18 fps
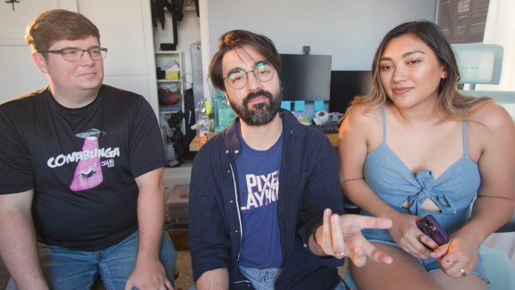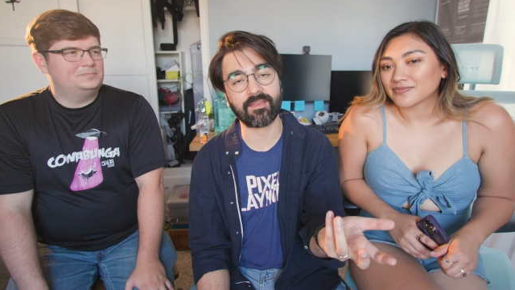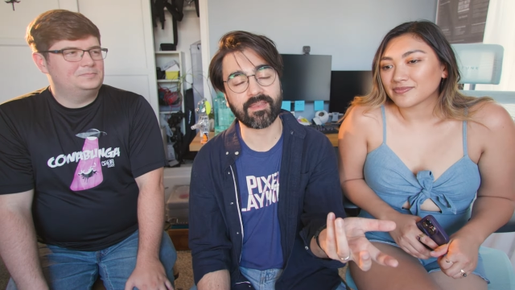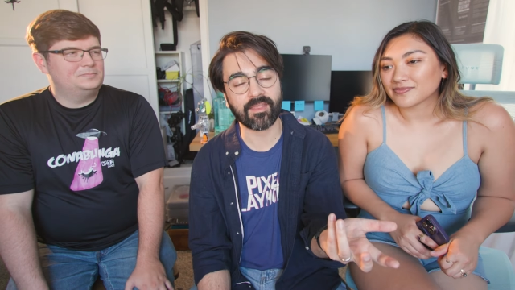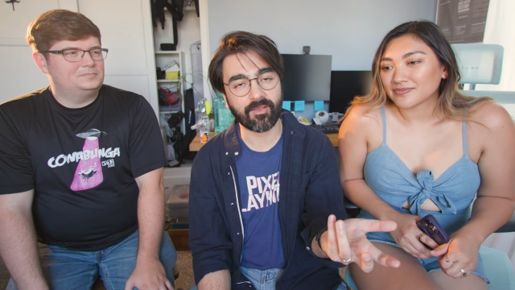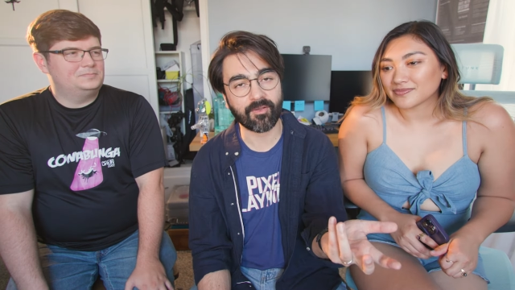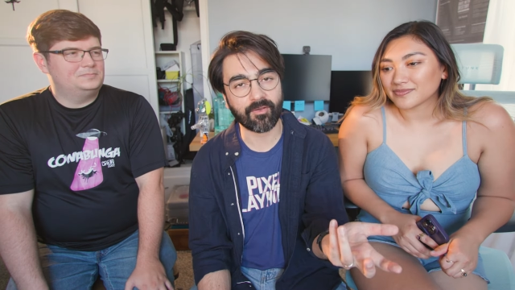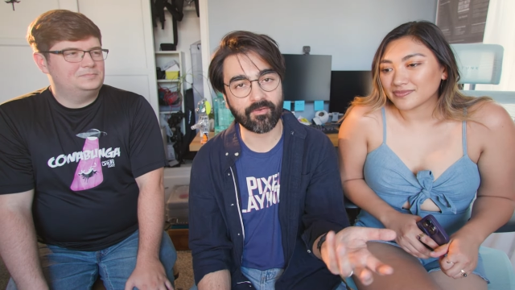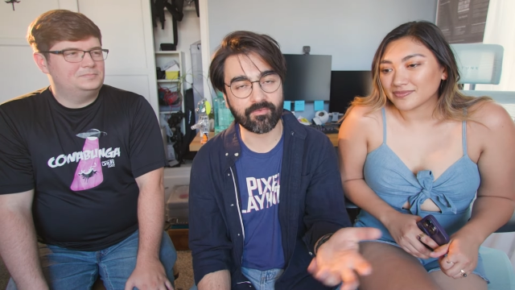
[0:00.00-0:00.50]

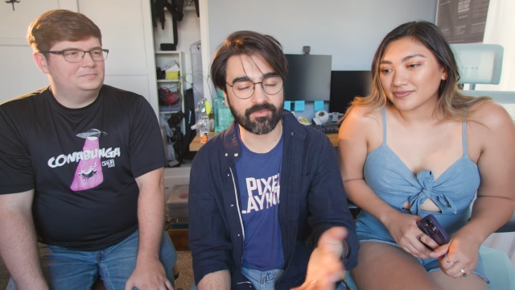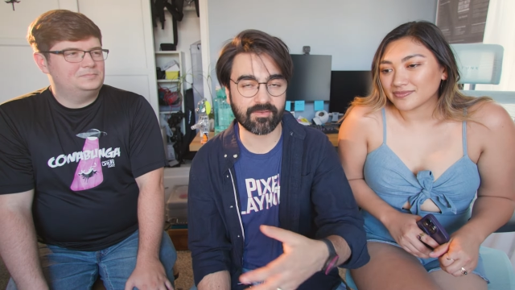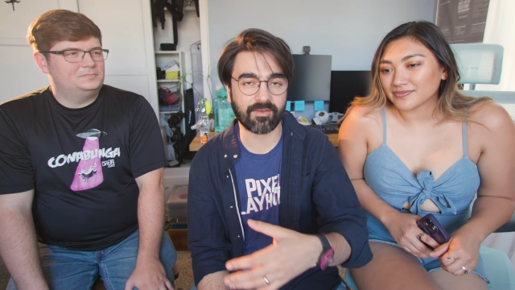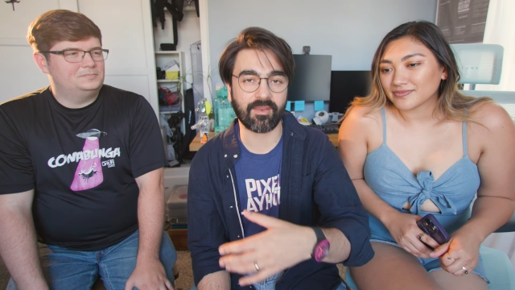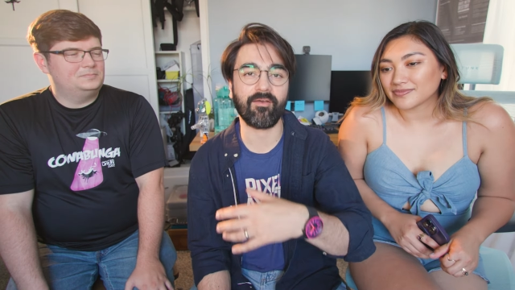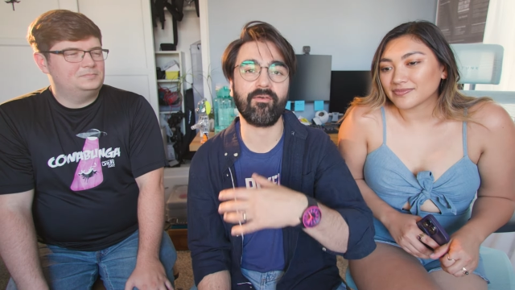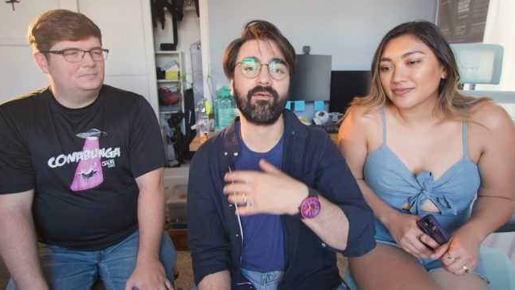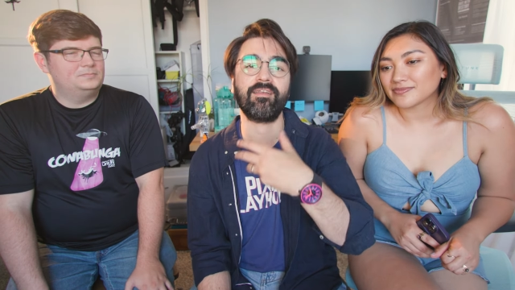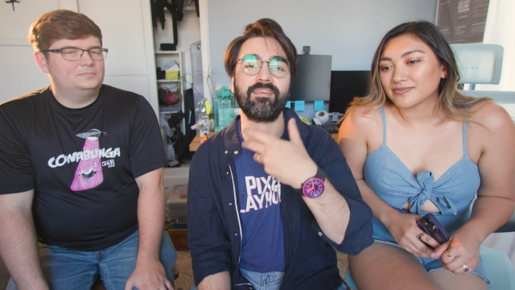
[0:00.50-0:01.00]
Speaker 1: video,
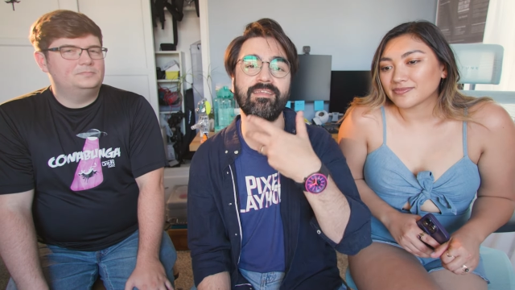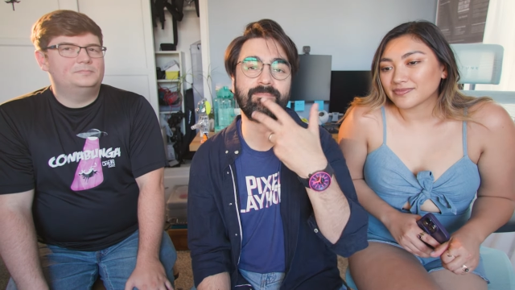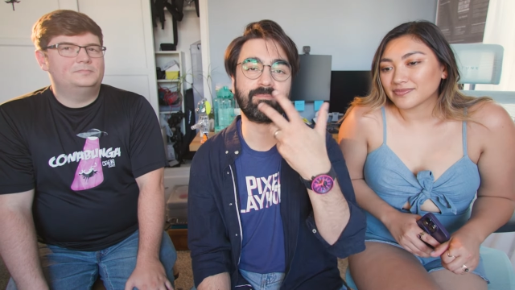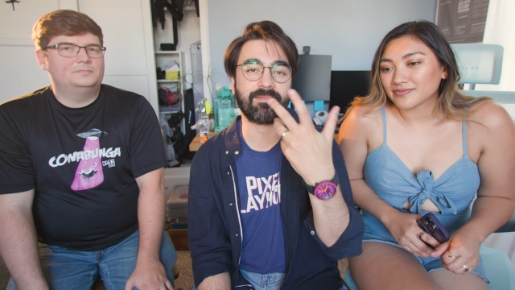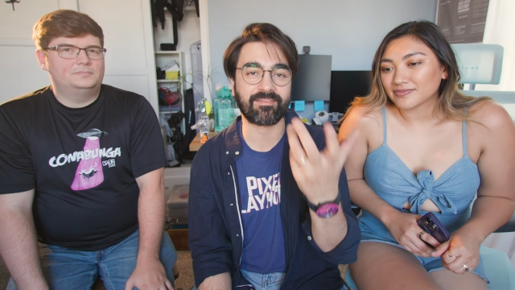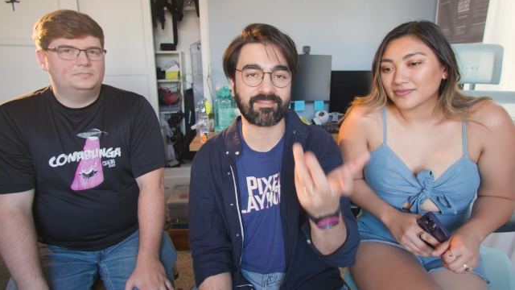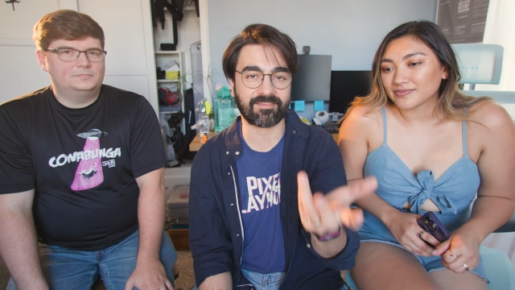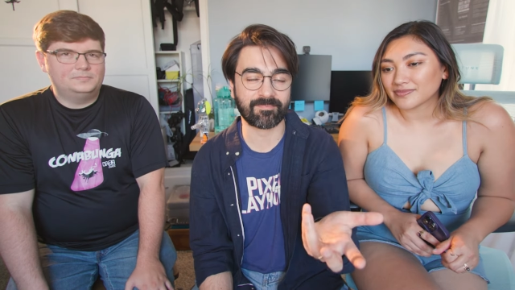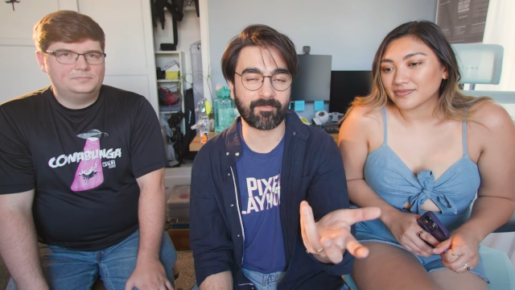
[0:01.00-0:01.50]
you know, and
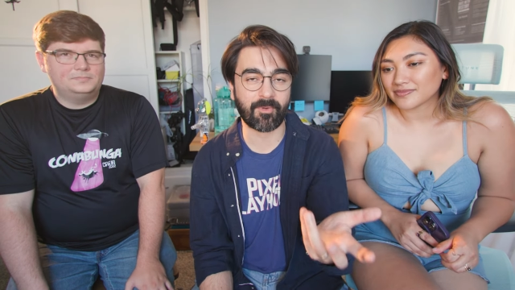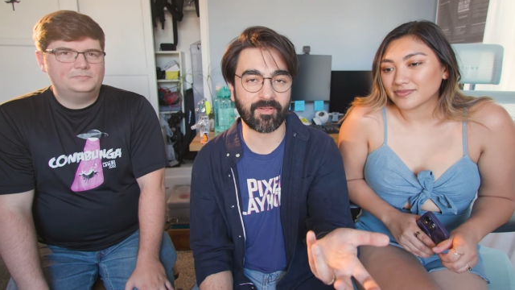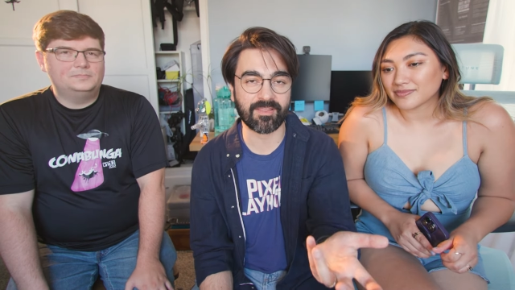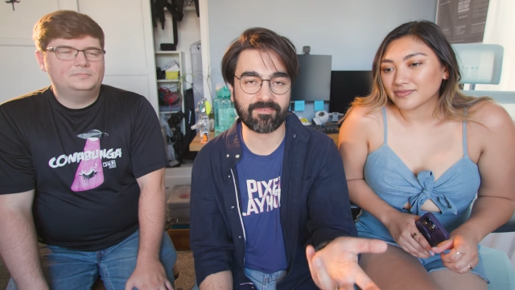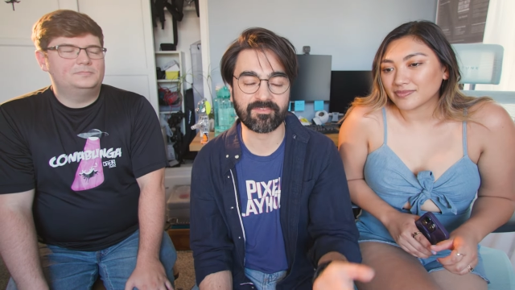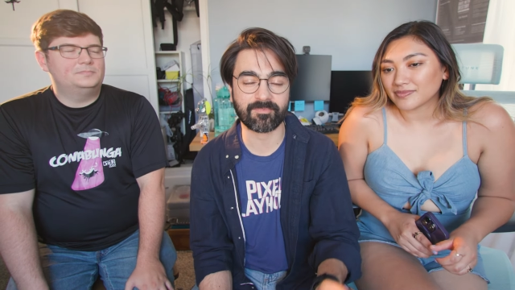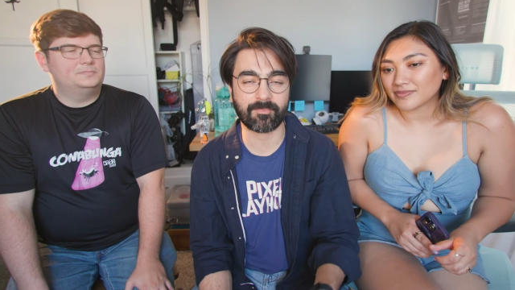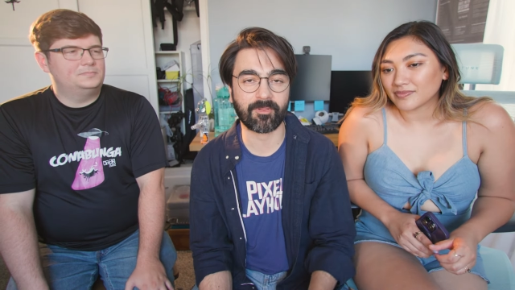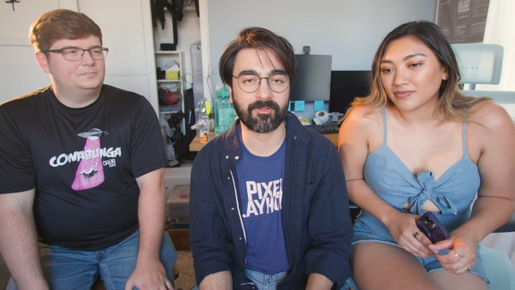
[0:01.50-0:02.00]
he plays a
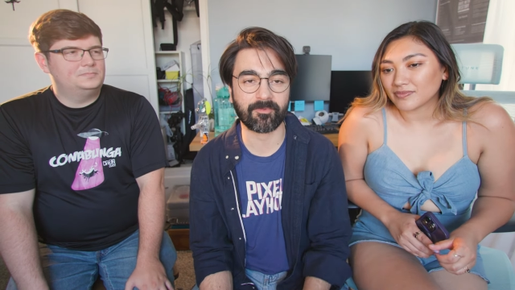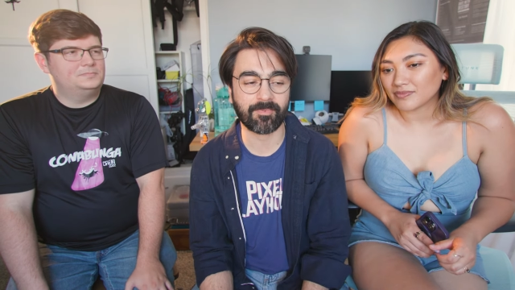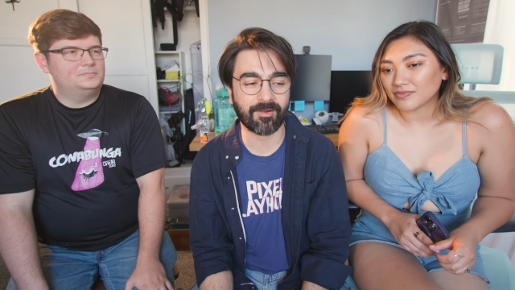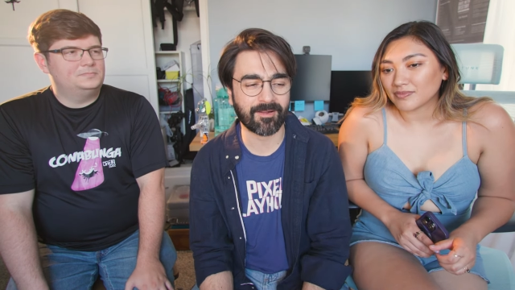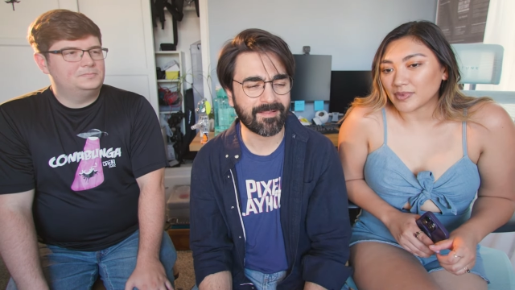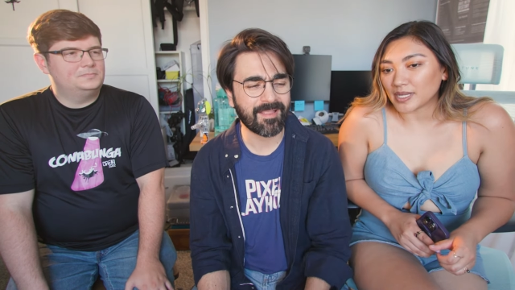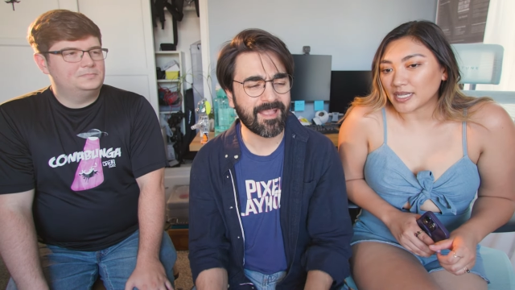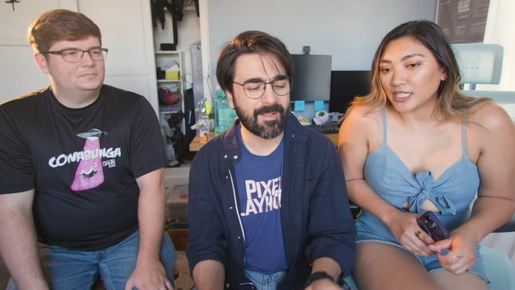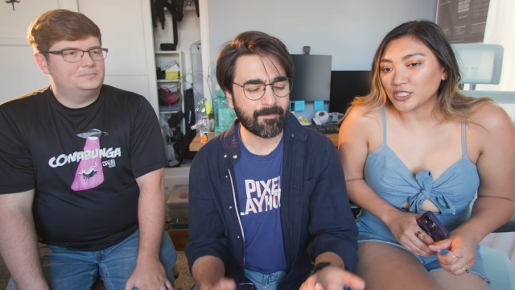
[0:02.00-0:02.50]
small even smaller
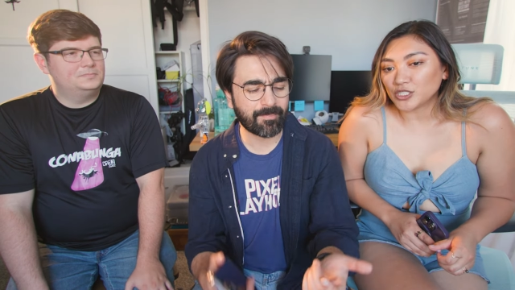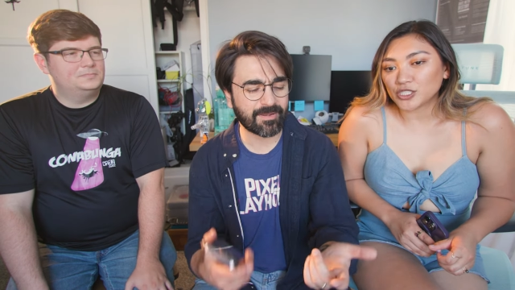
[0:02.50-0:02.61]
part, but he,